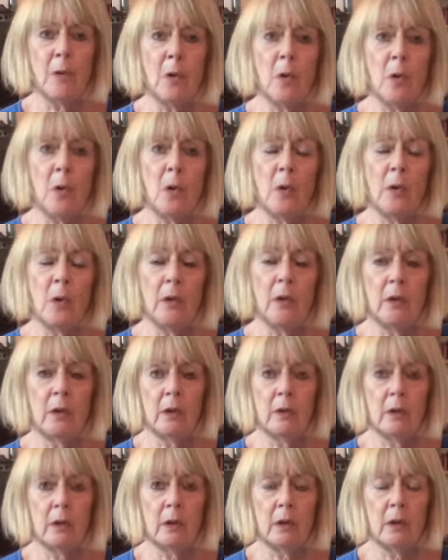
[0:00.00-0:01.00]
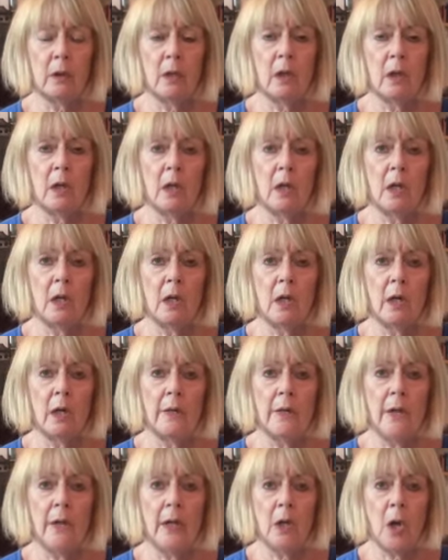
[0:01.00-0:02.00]
4,
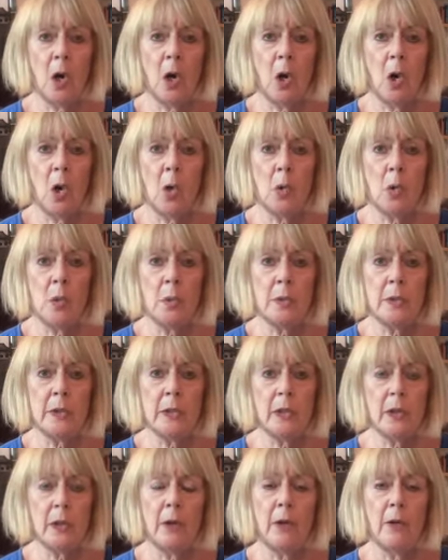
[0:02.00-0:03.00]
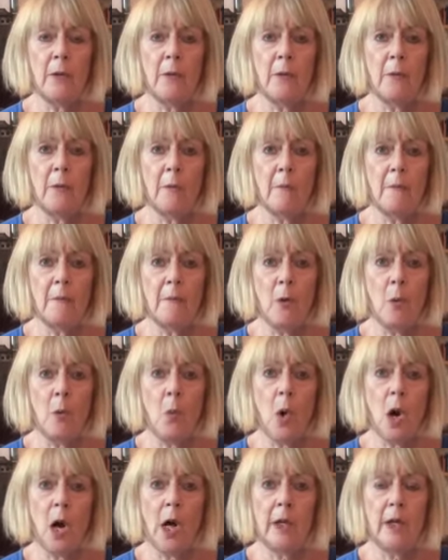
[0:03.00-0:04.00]
and then hold for
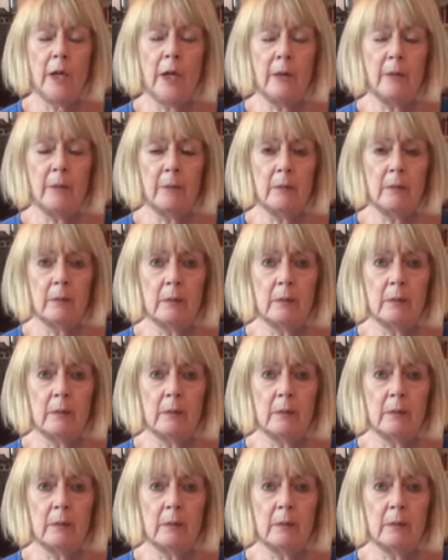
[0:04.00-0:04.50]
1,